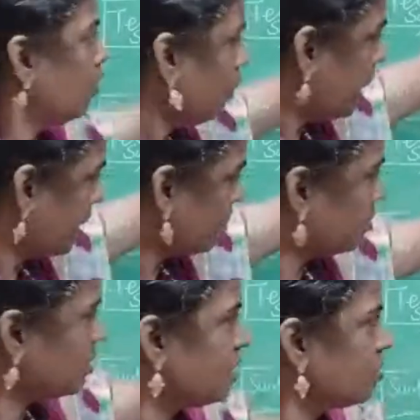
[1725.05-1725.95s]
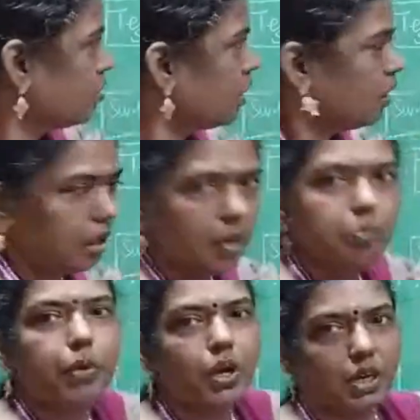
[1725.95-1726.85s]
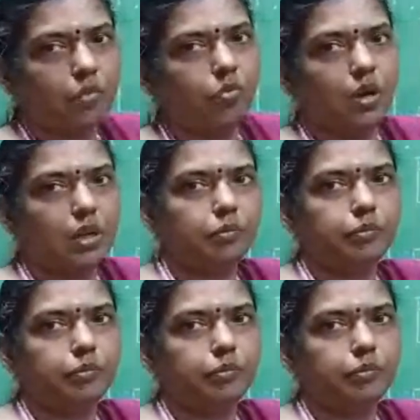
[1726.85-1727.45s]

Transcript: On S station, important work.